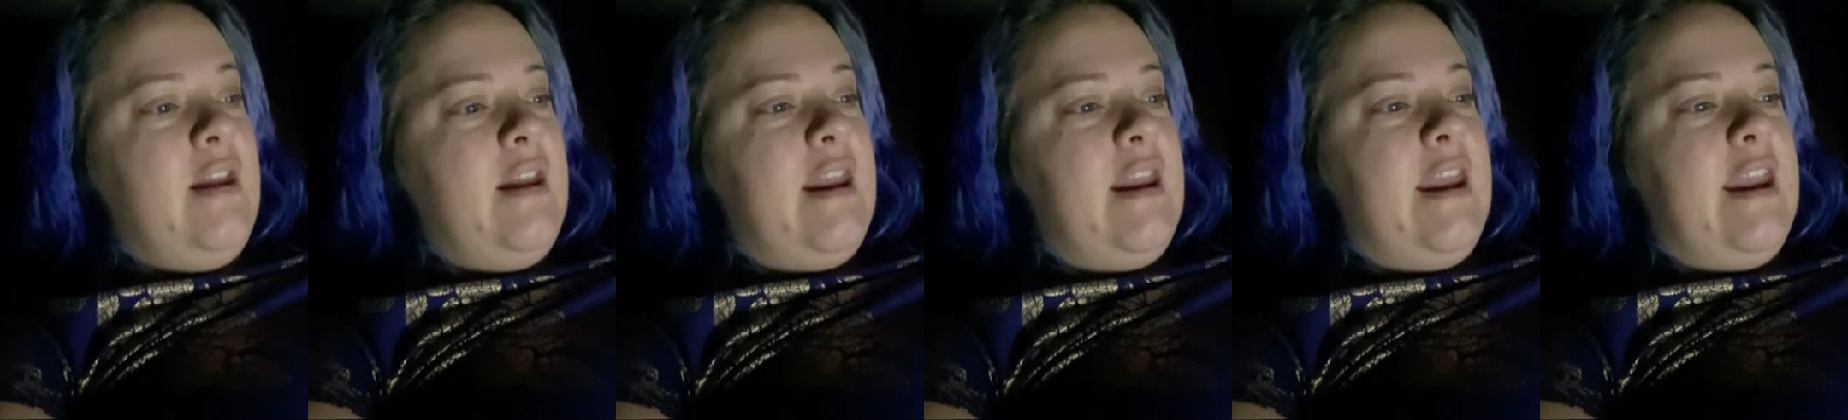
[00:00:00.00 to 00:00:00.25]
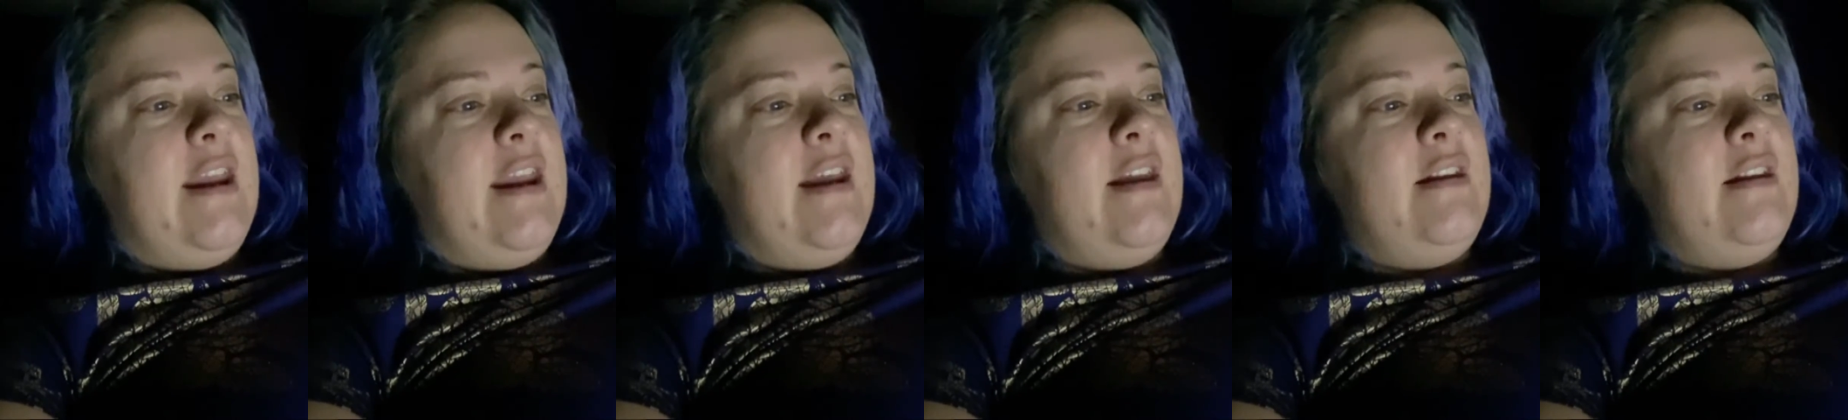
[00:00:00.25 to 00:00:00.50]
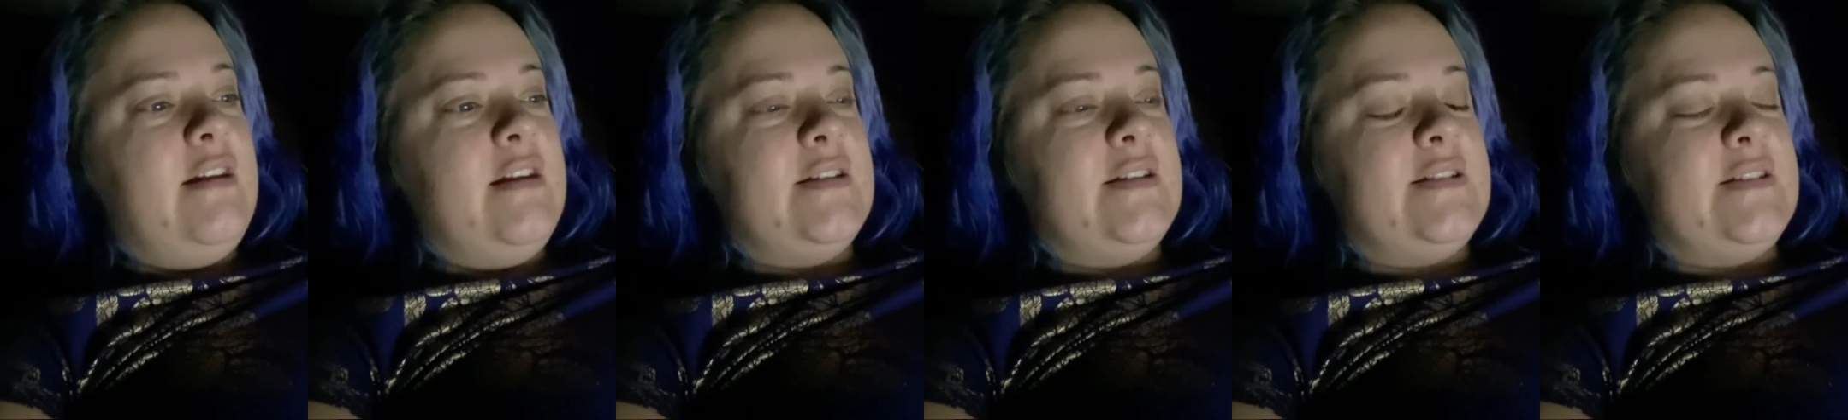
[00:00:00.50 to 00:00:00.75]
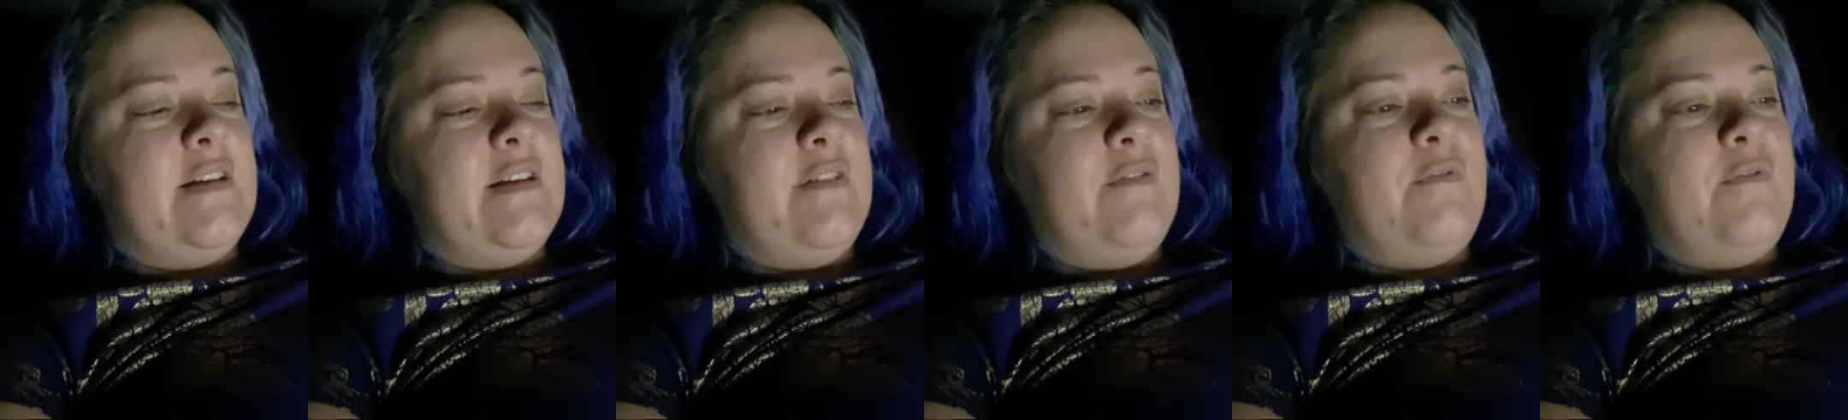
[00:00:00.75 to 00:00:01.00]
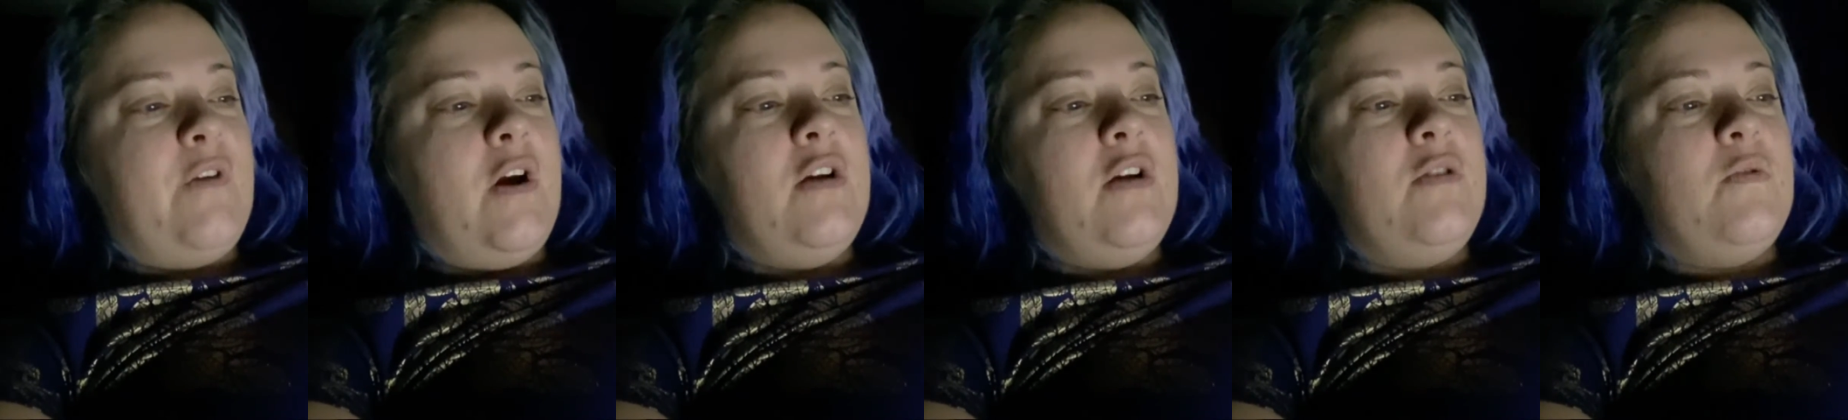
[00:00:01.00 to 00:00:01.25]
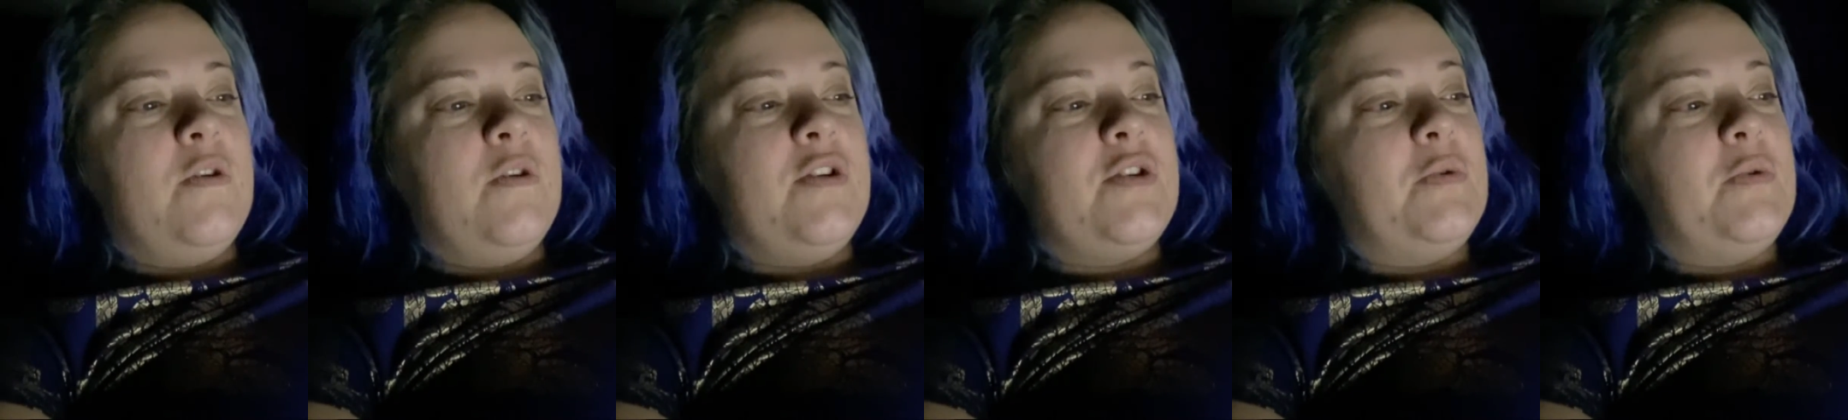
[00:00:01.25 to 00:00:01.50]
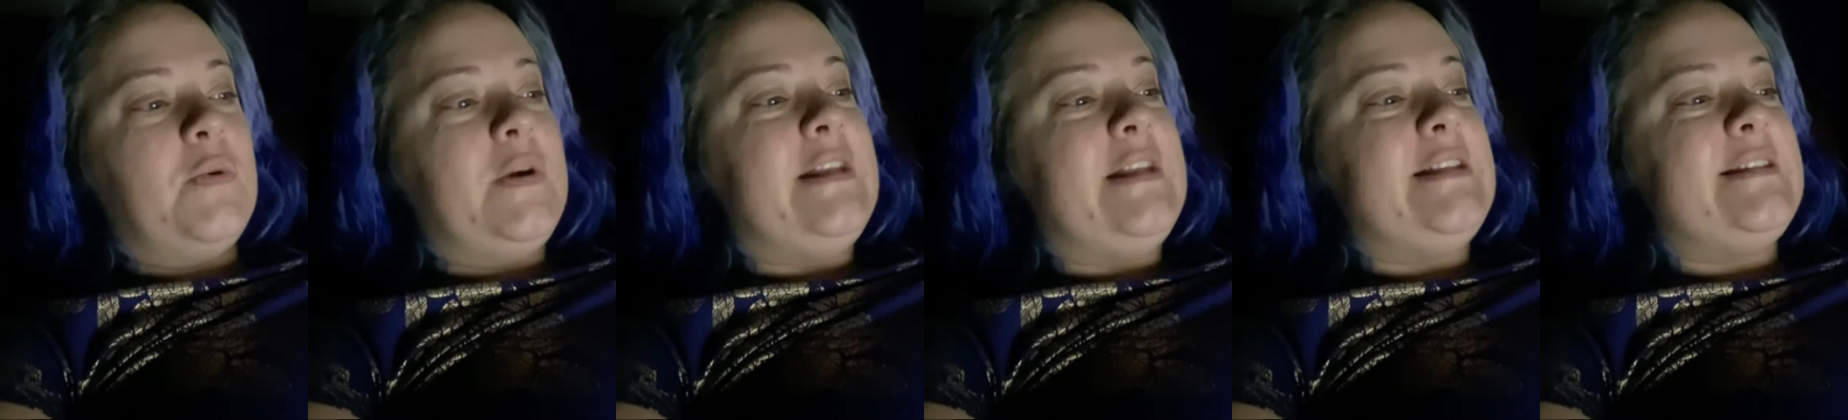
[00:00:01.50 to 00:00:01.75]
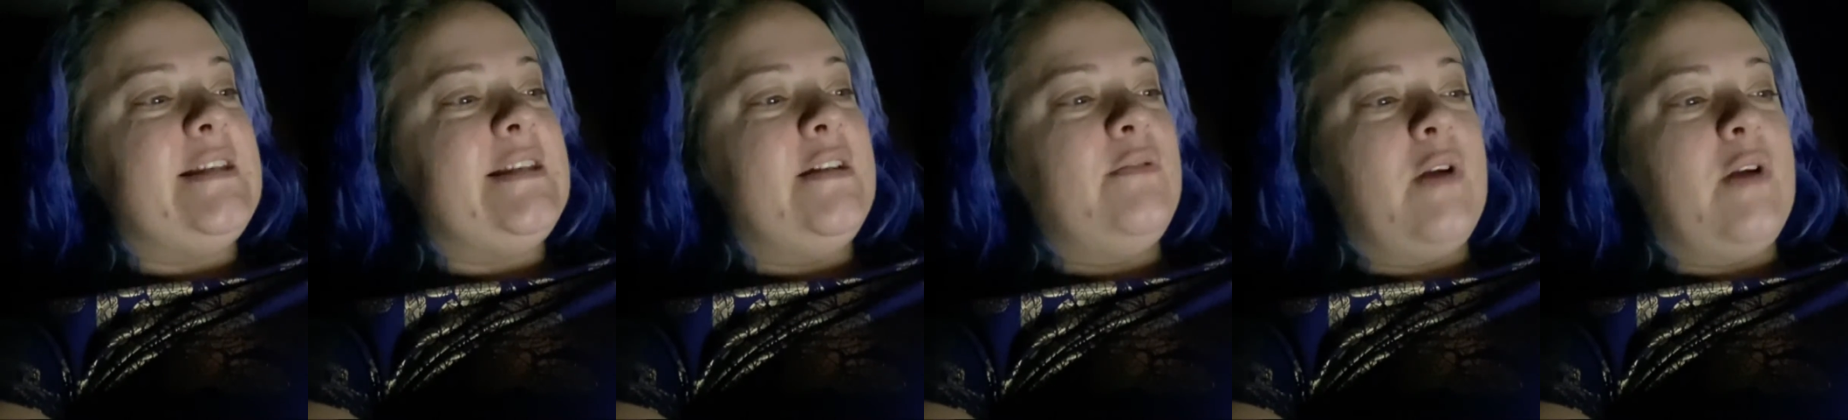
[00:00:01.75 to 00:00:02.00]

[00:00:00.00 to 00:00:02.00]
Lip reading: Anne is the Far North Queensland